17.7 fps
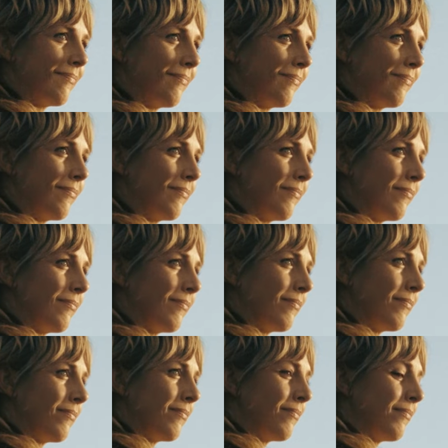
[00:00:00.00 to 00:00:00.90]

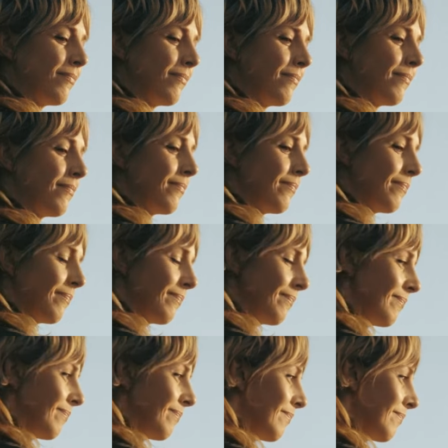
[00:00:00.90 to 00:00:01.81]
Nothing is said.